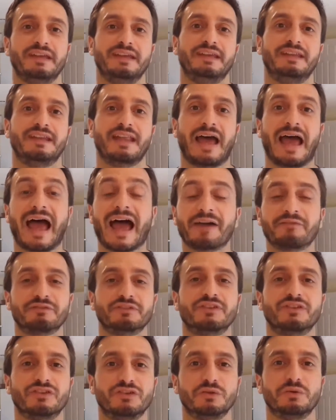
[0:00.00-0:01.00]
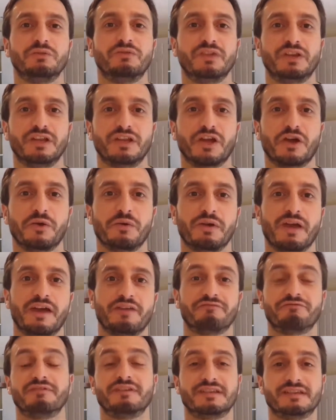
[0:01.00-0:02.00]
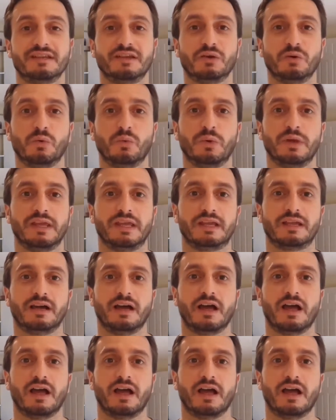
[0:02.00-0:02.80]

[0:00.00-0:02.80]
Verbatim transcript: in having to do a video every single week.